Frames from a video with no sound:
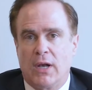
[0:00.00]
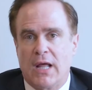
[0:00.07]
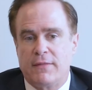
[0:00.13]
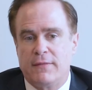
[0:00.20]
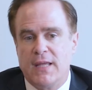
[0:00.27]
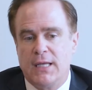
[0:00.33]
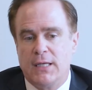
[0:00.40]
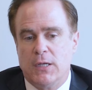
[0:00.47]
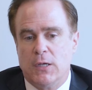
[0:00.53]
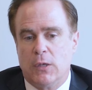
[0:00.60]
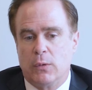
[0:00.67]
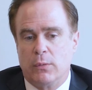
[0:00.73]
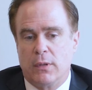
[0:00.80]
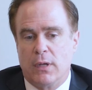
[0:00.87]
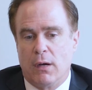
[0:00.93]
Well, I think, you
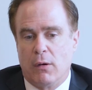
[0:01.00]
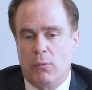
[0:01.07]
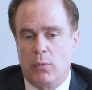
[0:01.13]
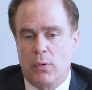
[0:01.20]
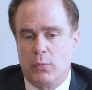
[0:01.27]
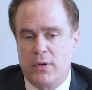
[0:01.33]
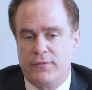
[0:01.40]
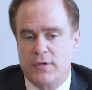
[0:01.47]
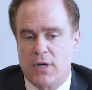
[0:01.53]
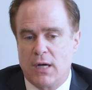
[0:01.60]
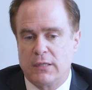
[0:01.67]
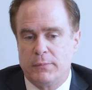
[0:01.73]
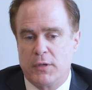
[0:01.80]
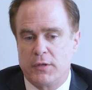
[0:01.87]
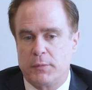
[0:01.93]
know, we've
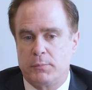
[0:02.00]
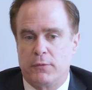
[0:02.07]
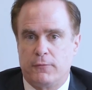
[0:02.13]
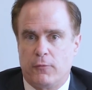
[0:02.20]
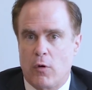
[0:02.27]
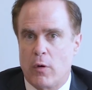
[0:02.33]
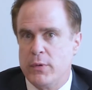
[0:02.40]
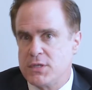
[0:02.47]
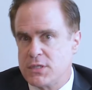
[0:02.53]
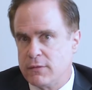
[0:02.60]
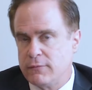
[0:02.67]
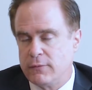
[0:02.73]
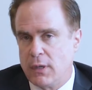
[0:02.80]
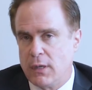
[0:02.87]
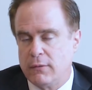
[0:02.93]
talked about the performance
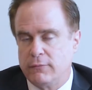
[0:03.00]
of